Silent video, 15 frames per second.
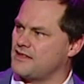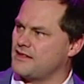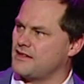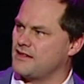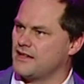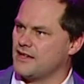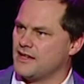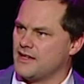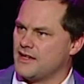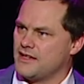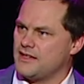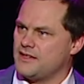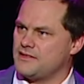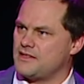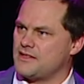They're
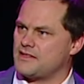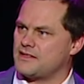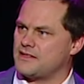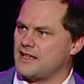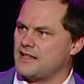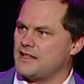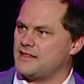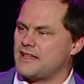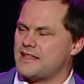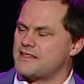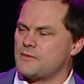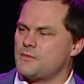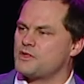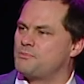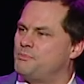just like, they're
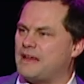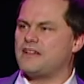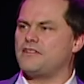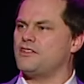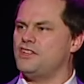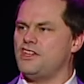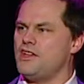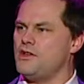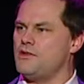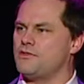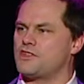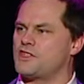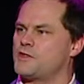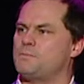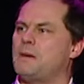so much better than you.
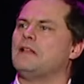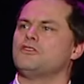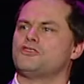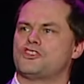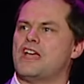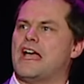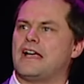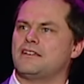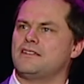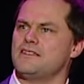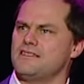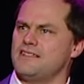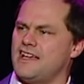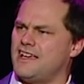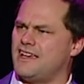The spell check,
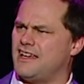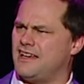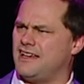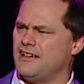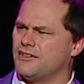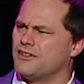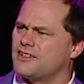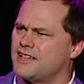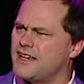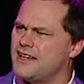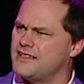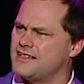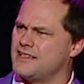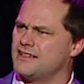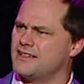isn't that
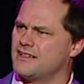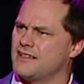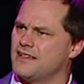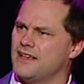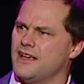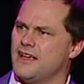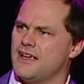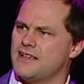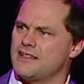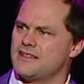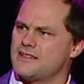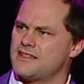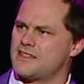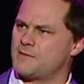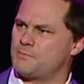irritating? The
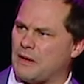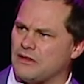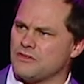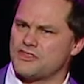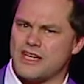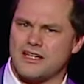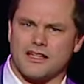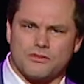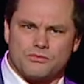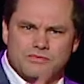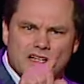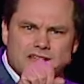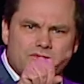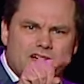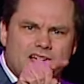spell check, little
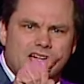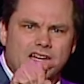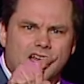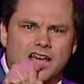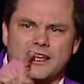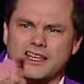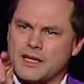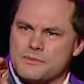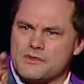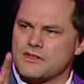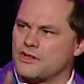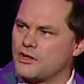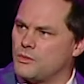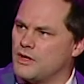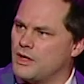red wriggly line comes
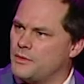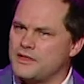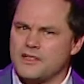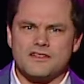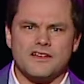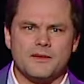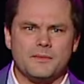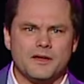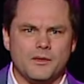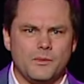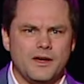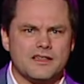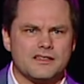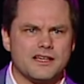under a word when you're typing away.